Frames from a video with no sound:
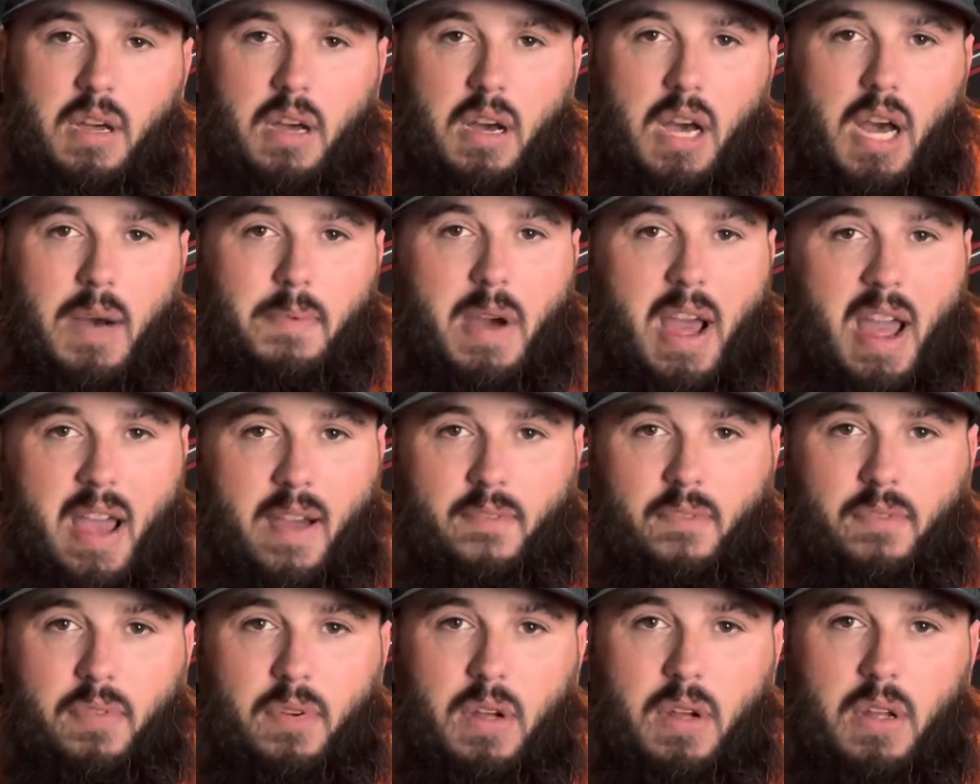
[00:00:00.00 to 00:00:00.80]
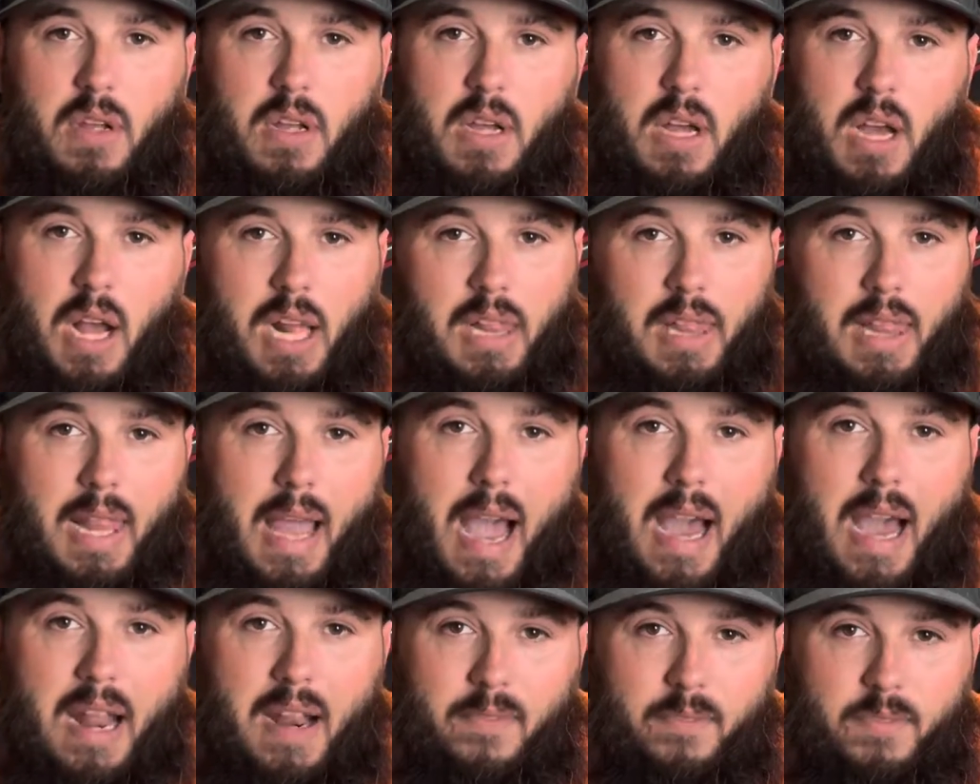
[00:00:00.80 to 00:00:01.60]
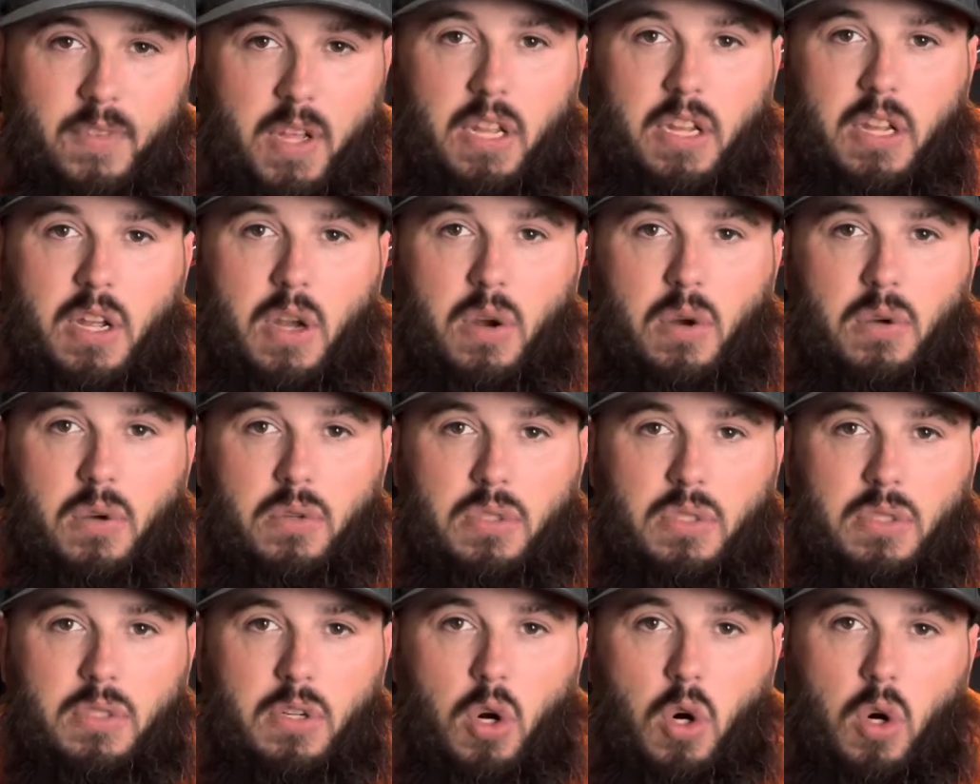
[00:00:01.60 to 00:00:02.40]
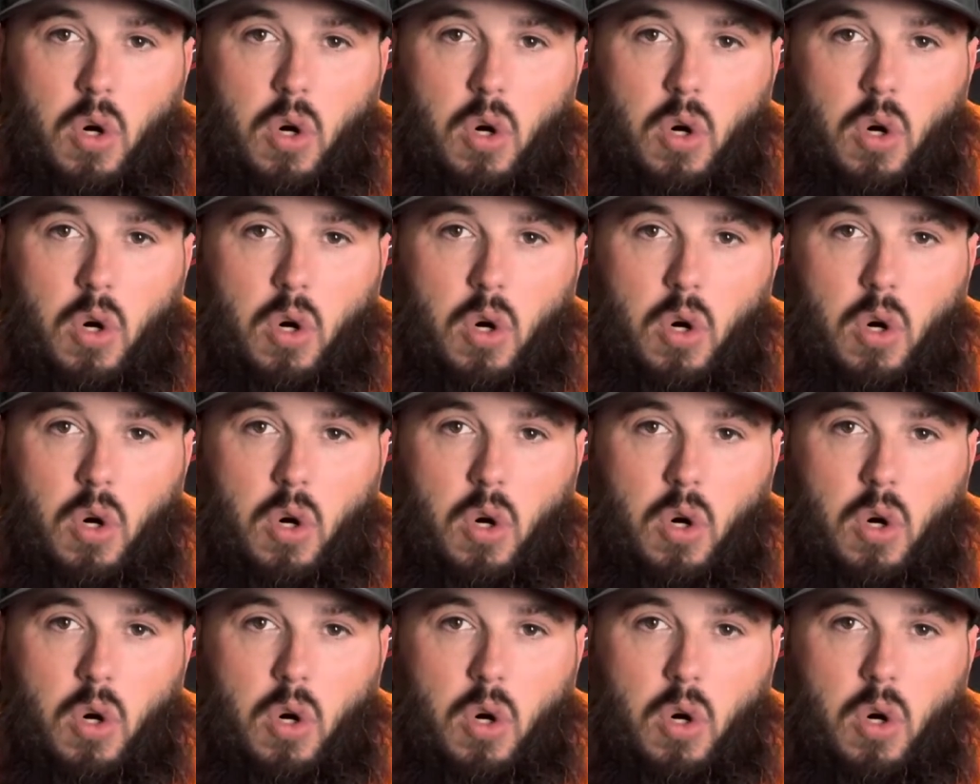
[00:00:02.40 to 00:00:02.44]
I have a lot of videos